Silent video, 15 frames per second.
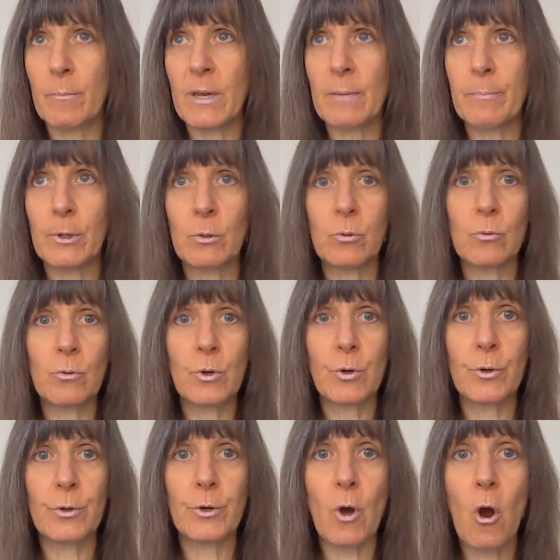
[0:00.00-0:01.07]
people who
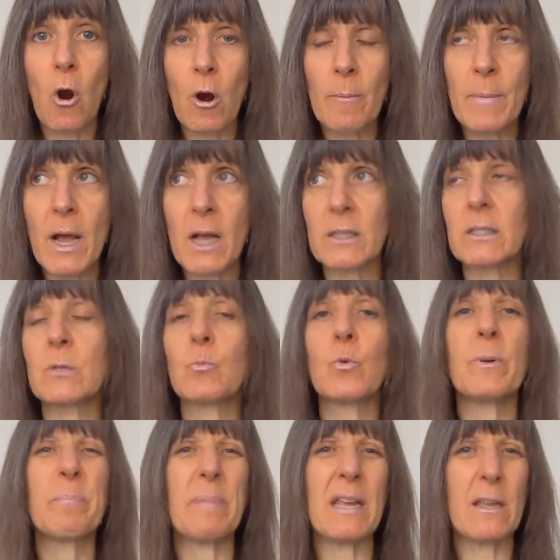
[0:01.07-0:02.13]
could harm us
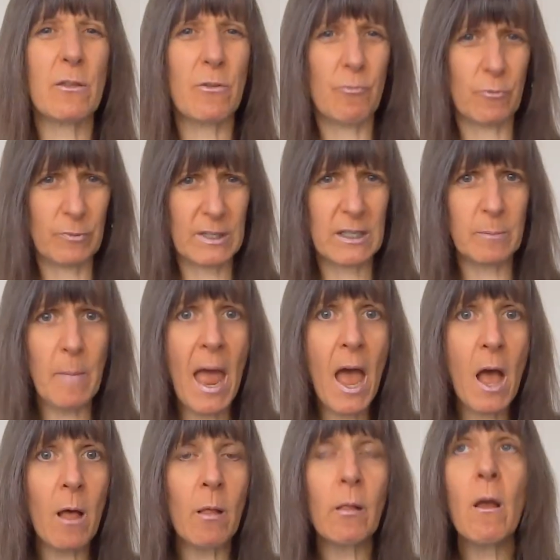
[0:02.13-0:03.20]
would be through
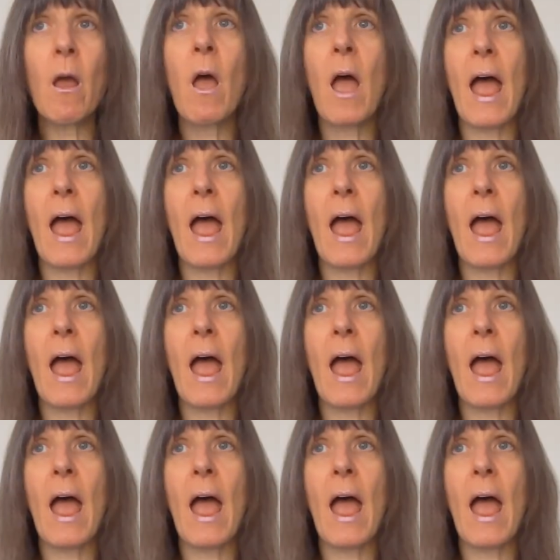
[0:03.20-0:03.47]
smell,